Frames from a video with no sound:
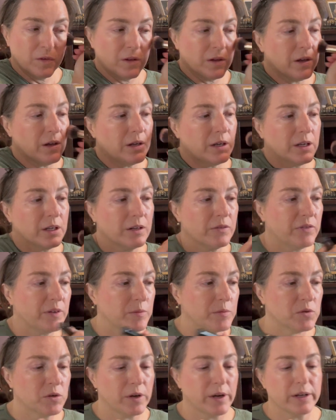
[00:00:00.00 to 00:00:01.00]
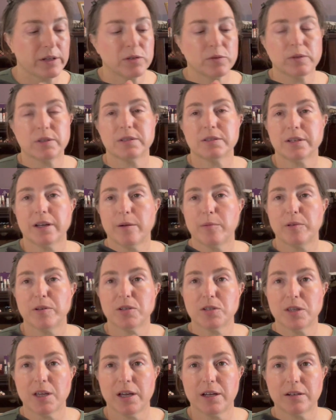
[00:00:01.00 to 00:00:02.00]
Again, if I'm trying to
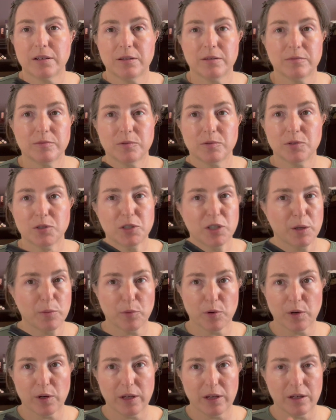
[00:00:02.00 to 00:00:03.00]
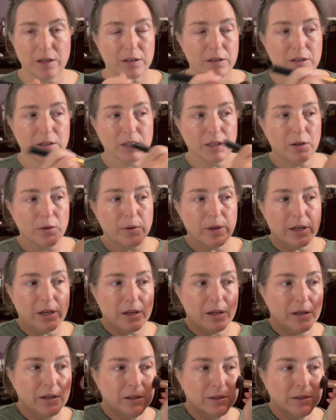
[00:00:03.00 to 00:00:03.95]
establish that shimmery, glowy